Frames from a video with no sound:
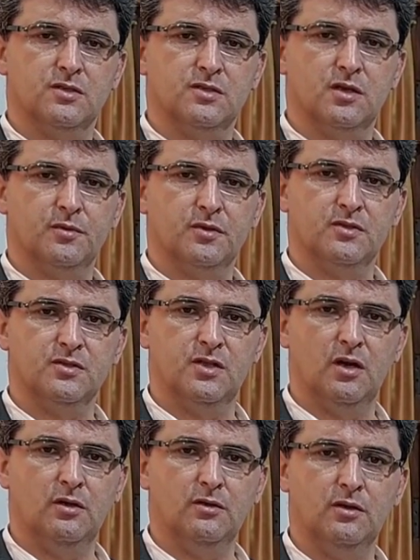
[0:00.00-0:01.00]
This
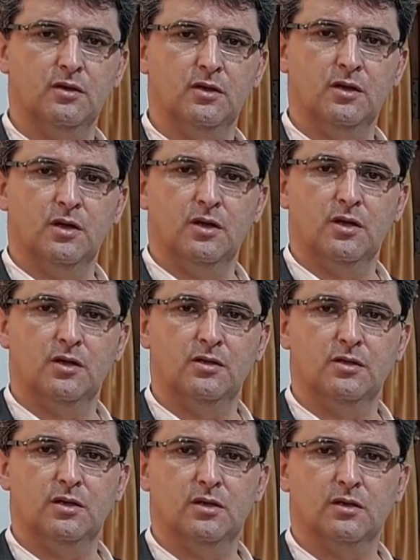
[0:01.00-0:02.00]
step is done in the
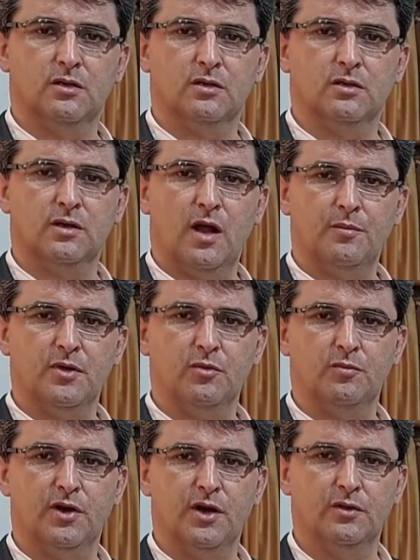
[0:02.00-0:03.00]
wrapping
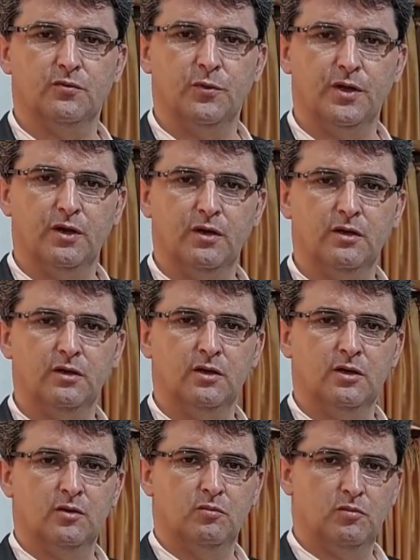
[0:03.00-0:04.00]
braid wheel
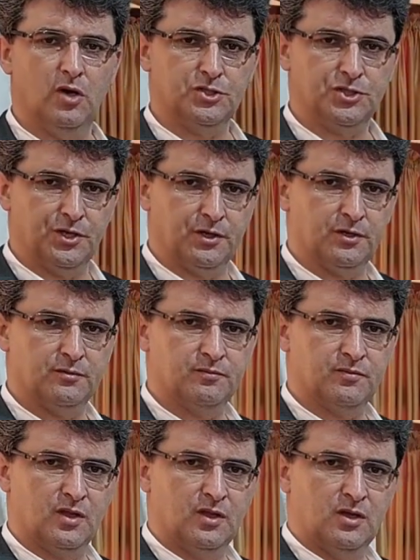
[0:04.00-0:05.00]
machine.
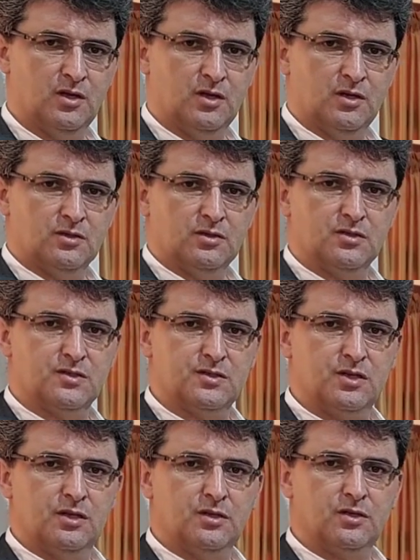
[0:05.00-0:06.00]
The silk
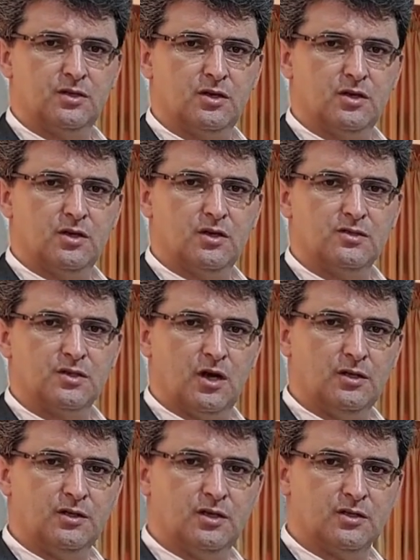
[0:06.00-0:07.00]
is on the
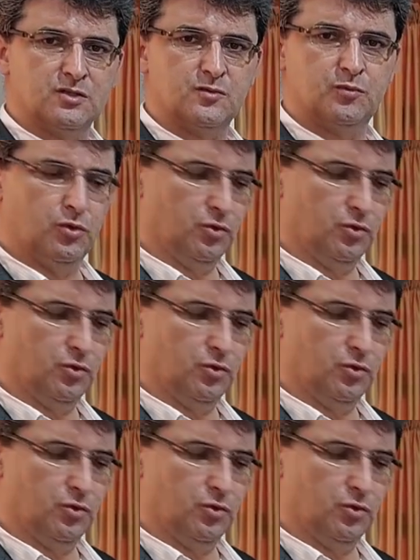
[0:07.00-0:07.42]
spool